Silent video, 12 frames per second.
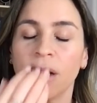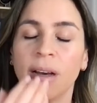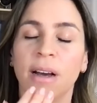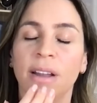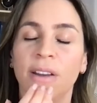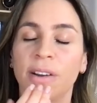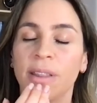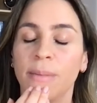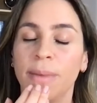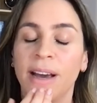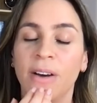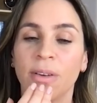Under the
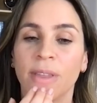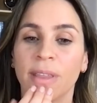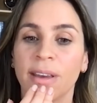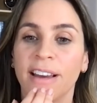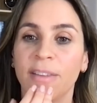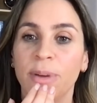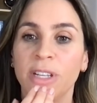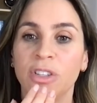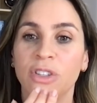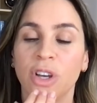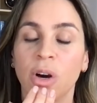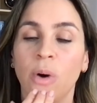mouth, I've been
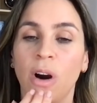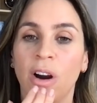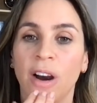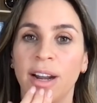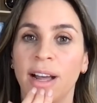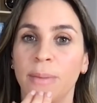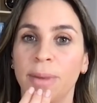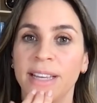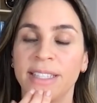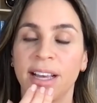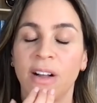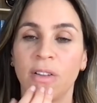so hard on
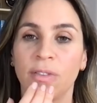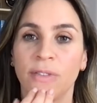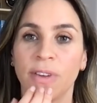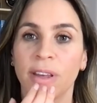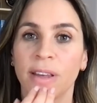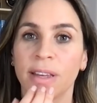myself.